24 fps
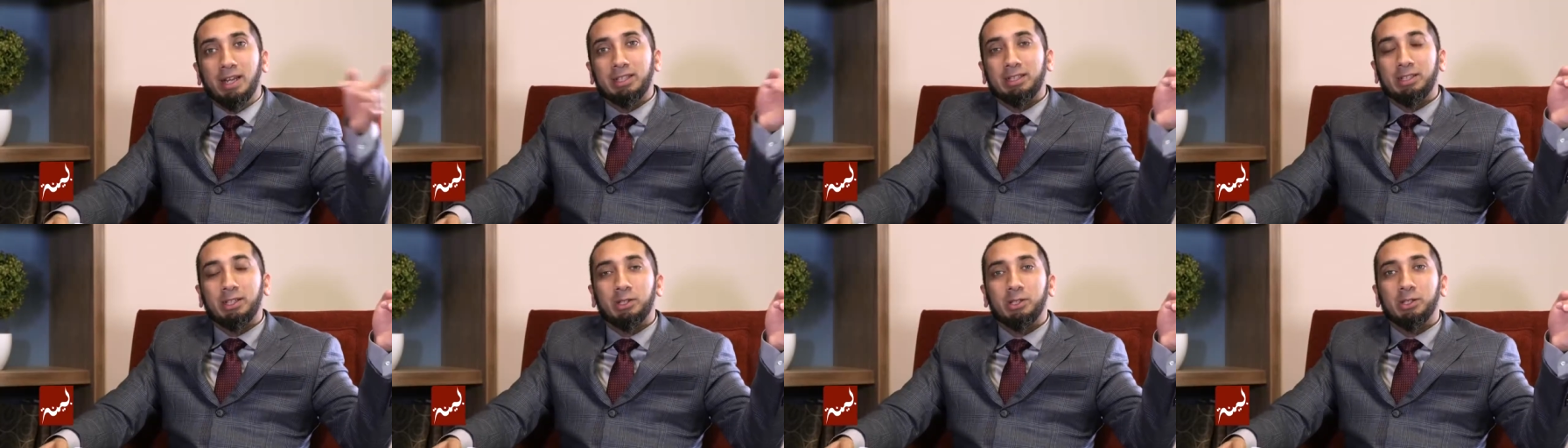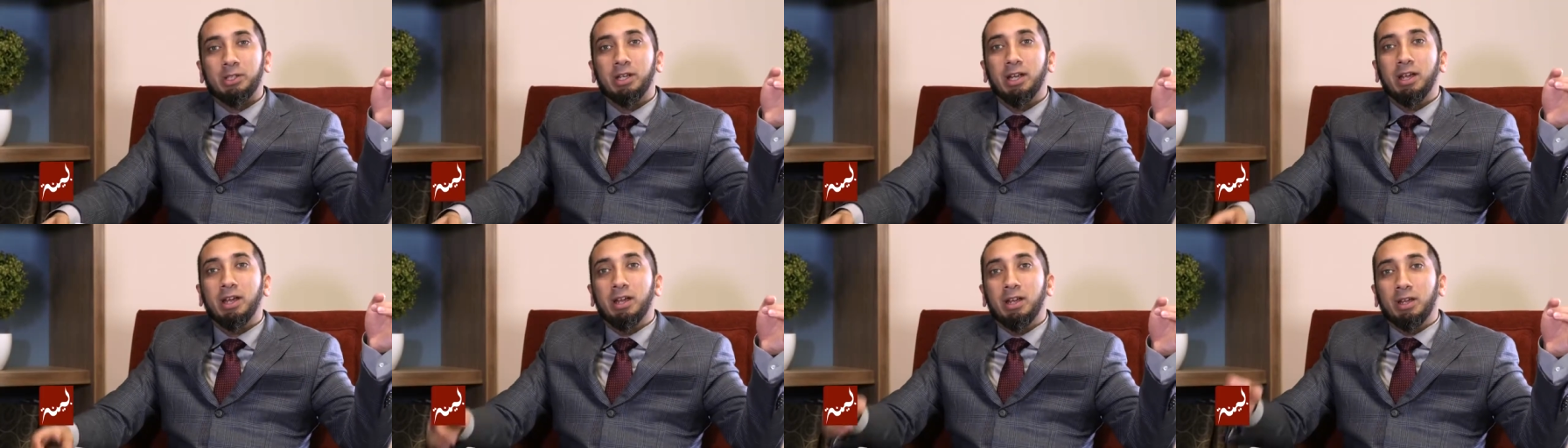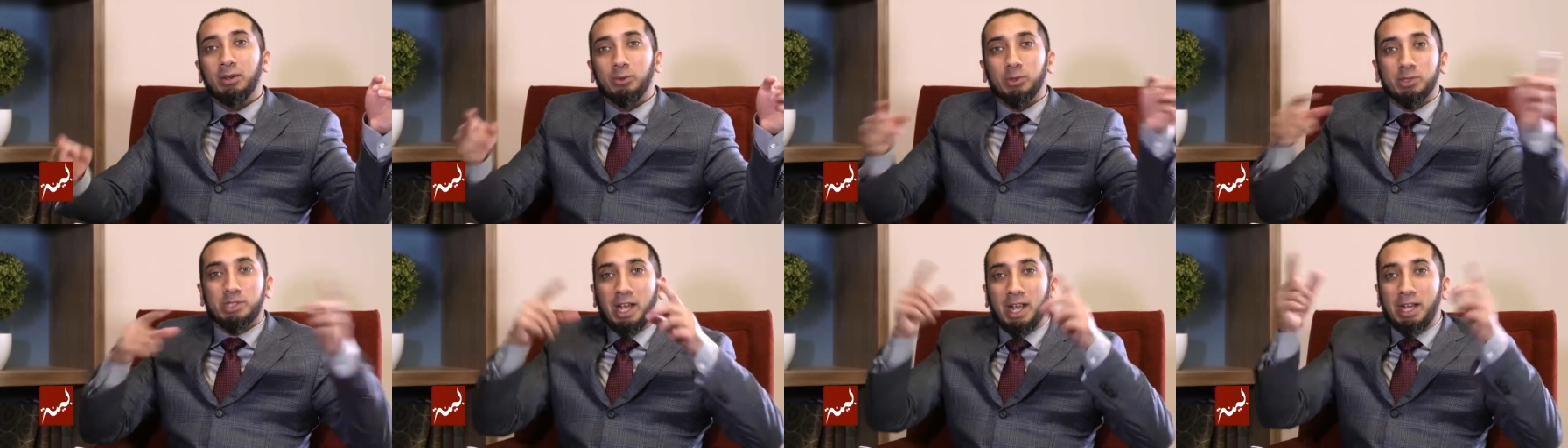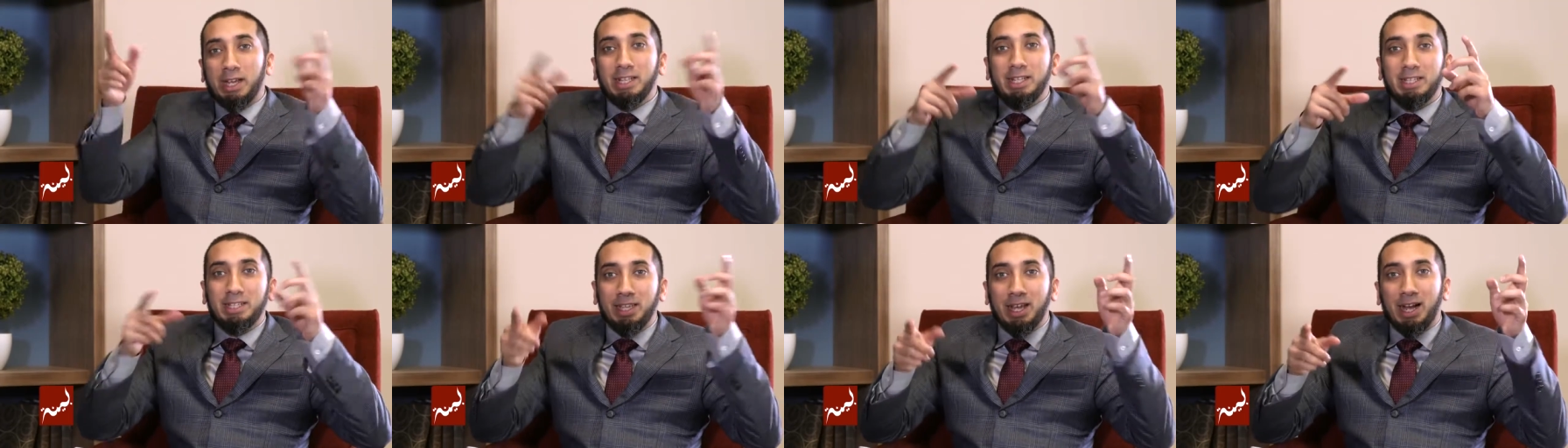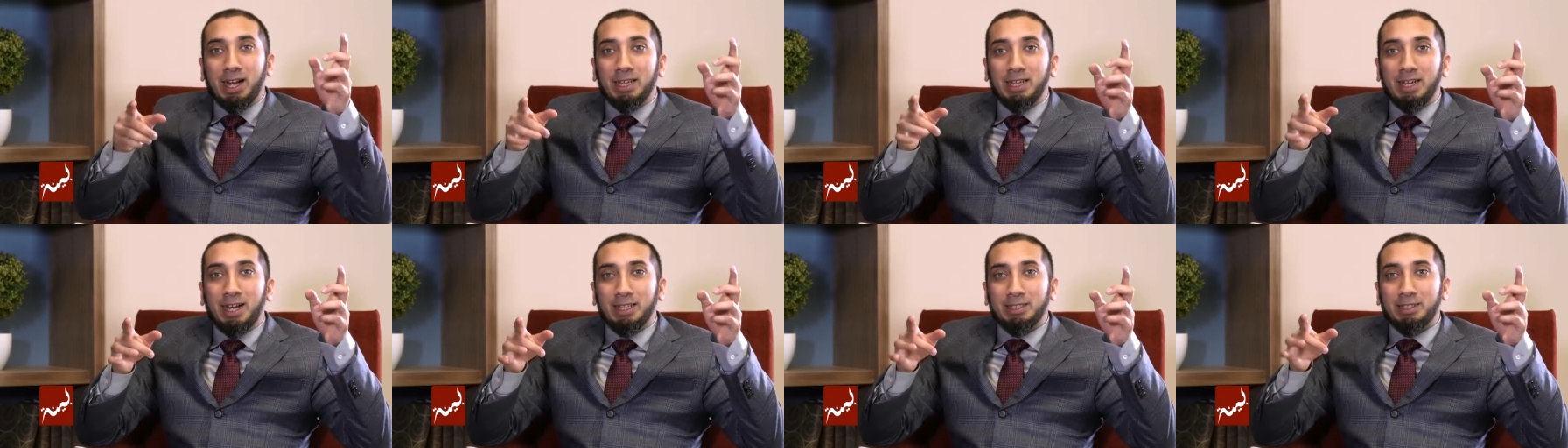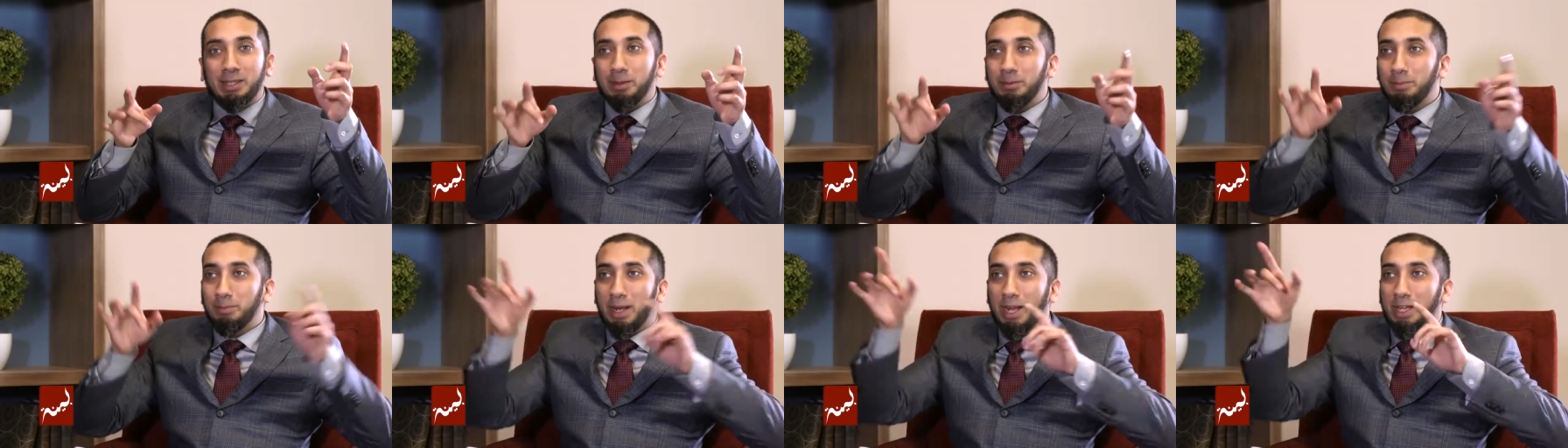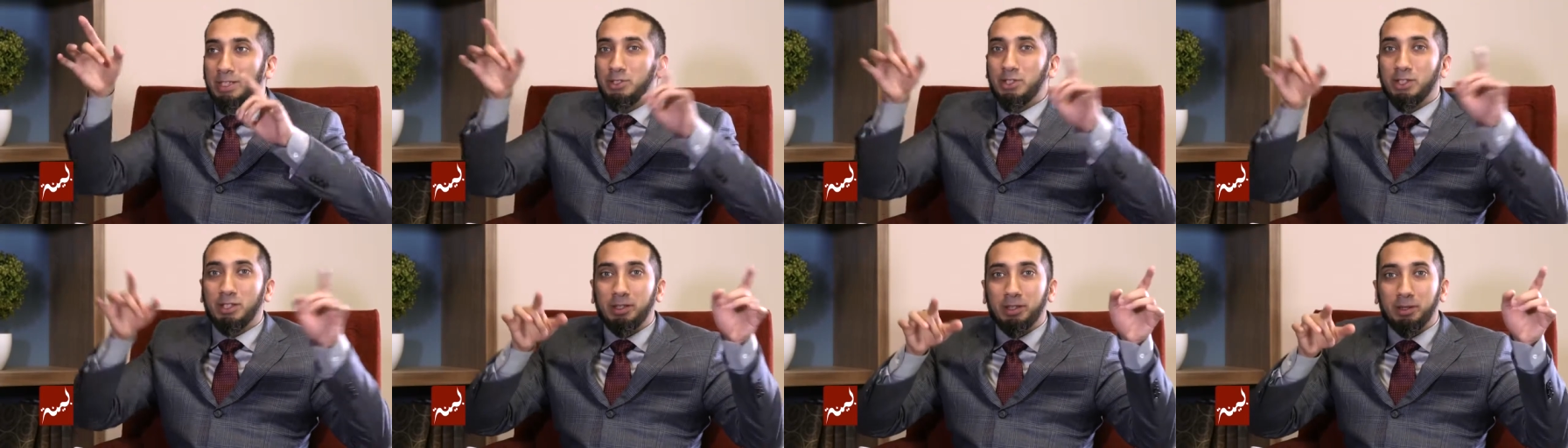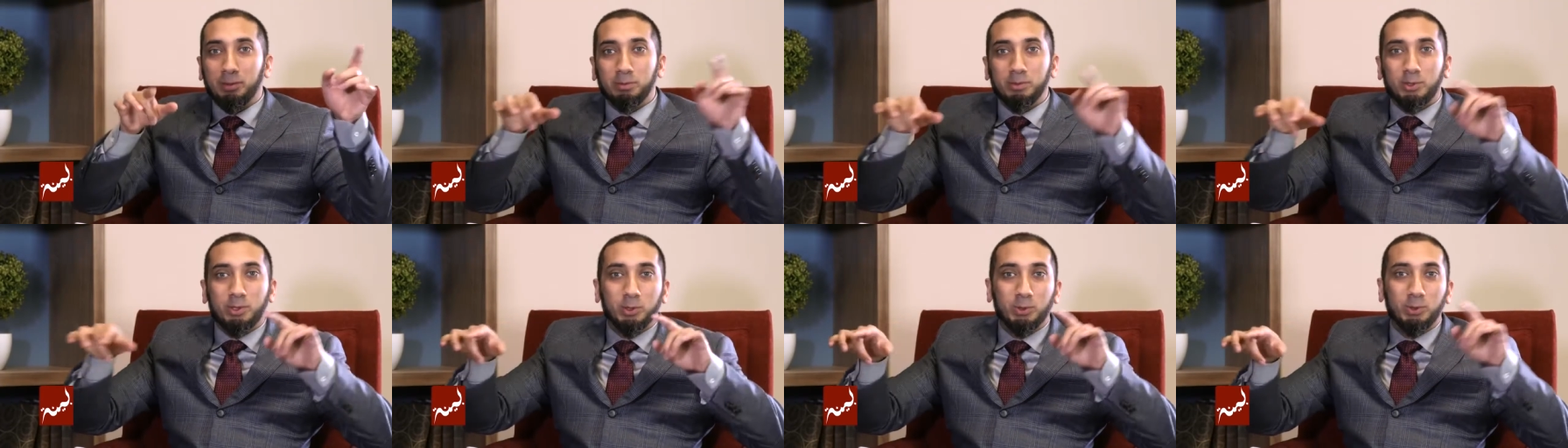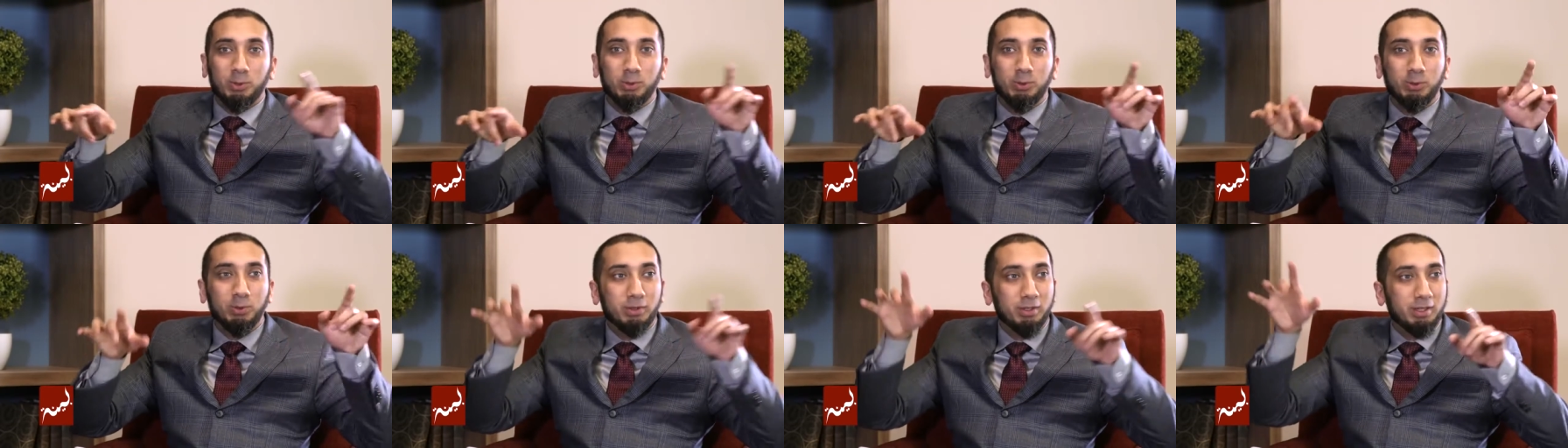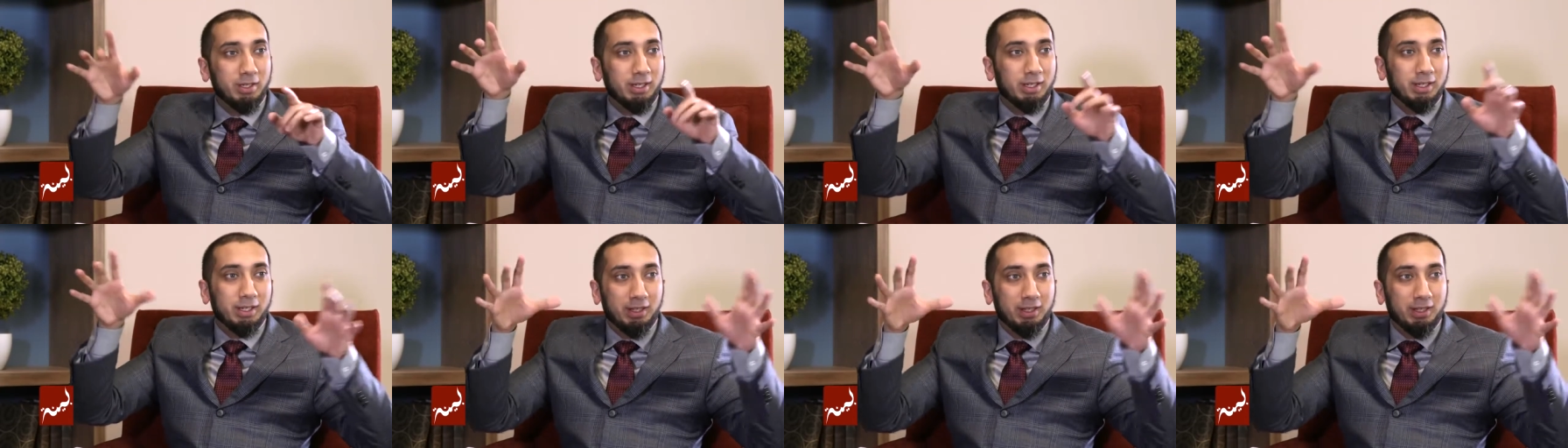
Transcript: Like they're reciting the ayat and matching them to